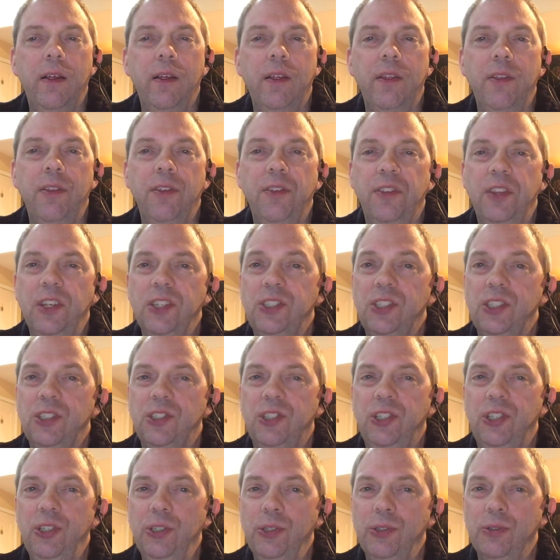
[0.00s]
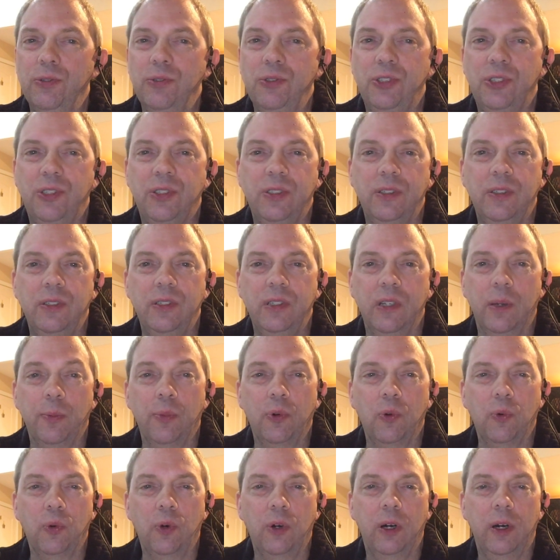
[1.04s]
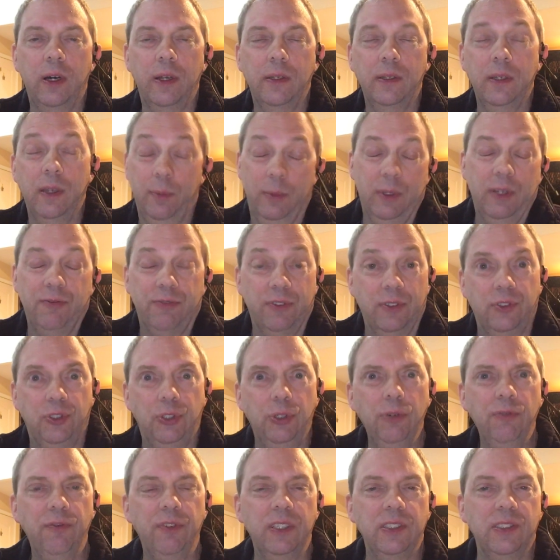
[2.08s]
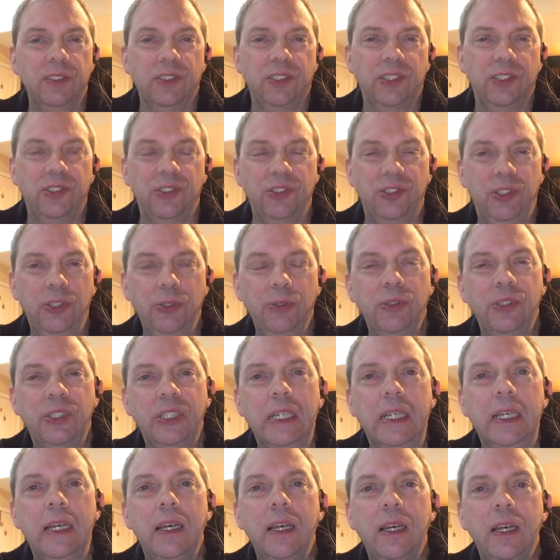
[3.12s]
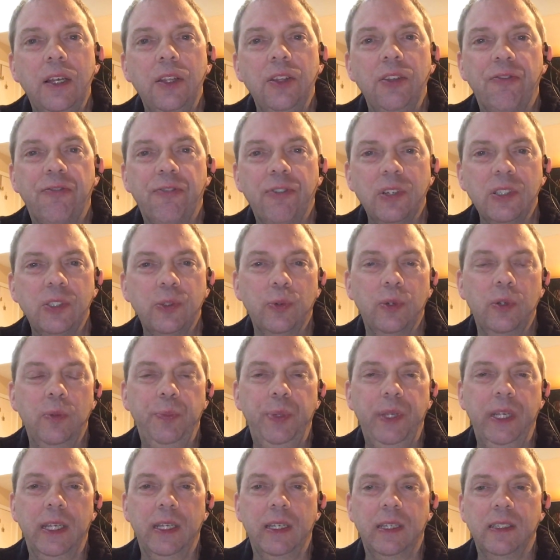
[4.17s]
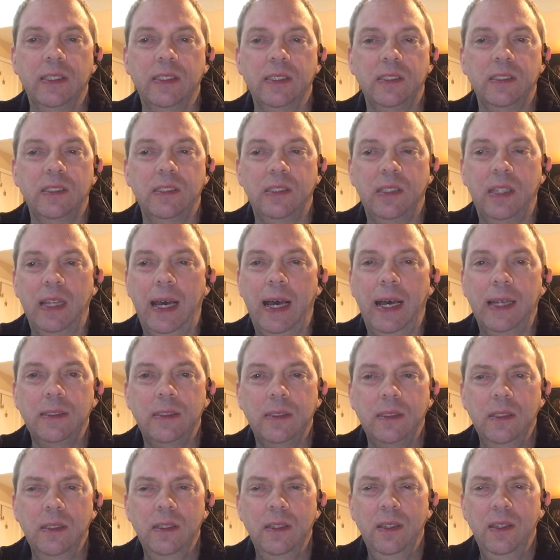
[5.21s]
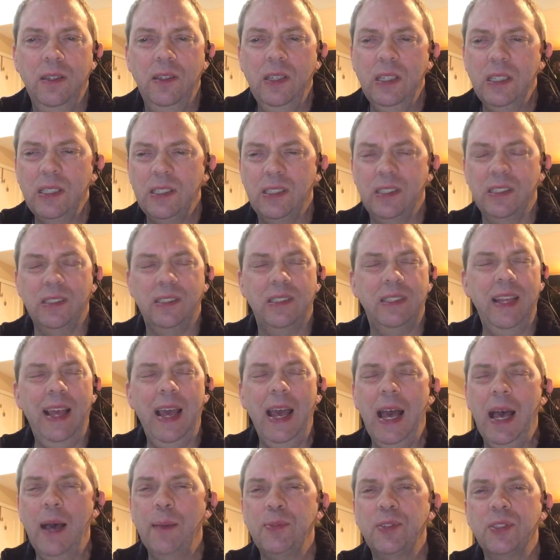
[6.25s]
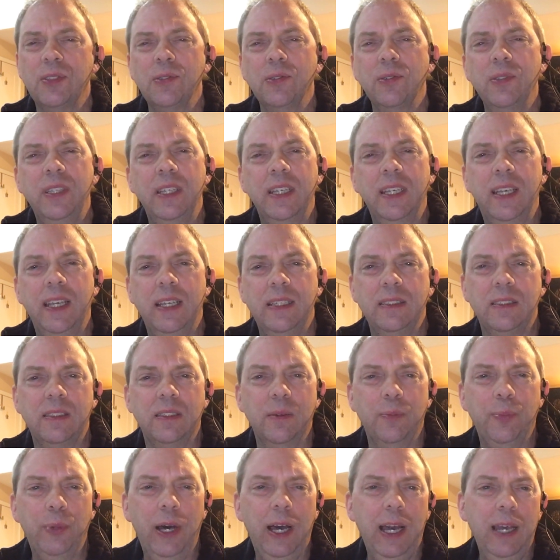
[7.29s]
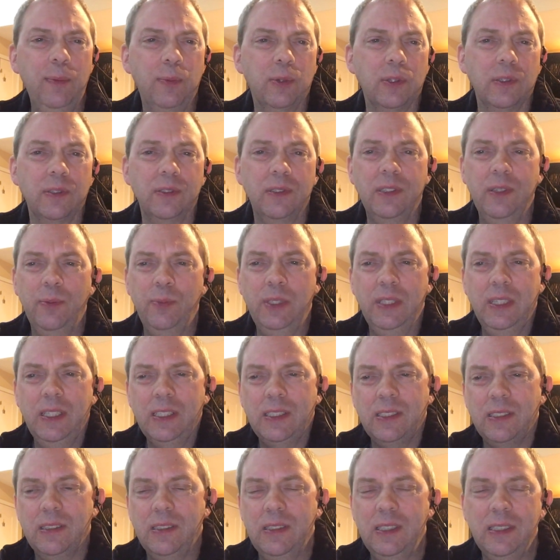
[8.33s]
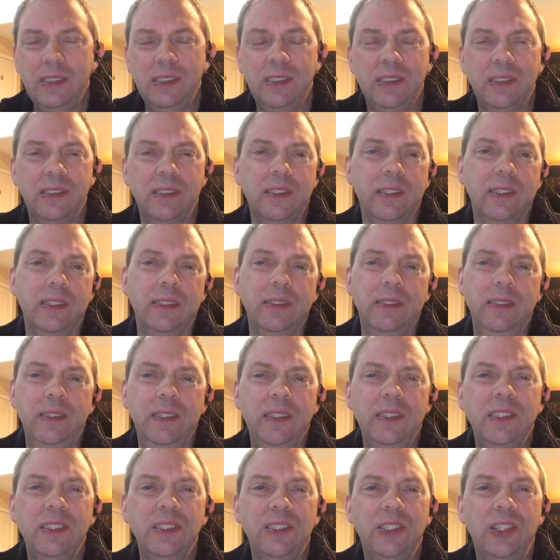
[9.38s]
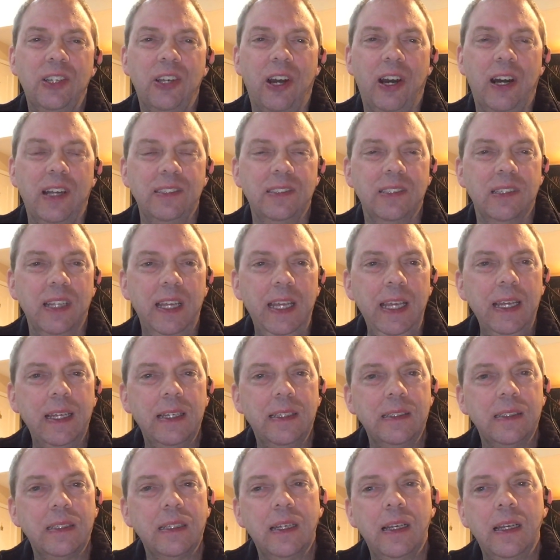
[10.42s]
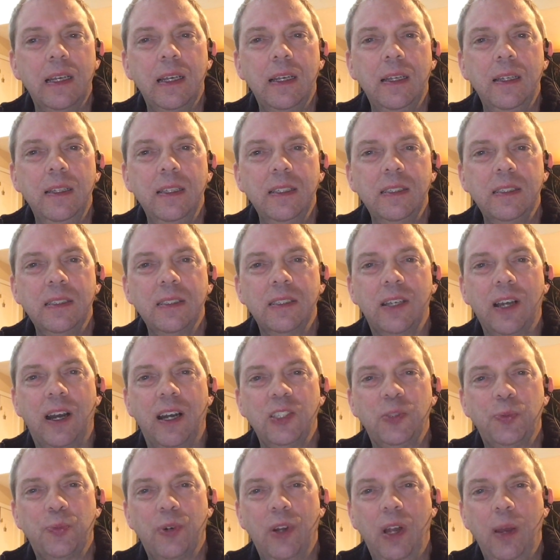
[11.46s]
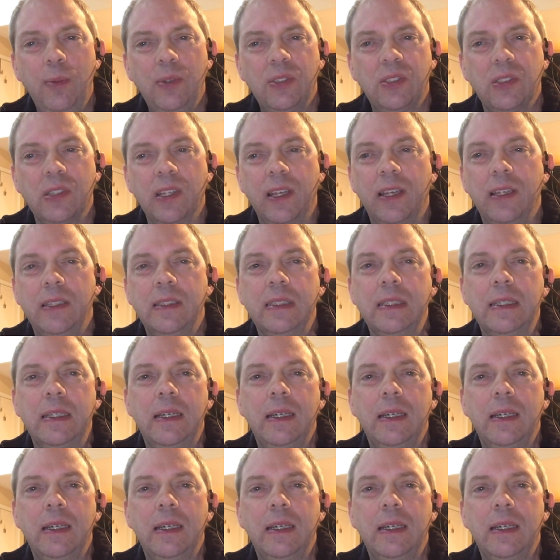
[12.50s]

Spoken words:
This is huge, number one. I mean, for two reasons, this is huge. The first one being is that this is absolutely against the Bible. I mean, this is God's land. This is God's promised land.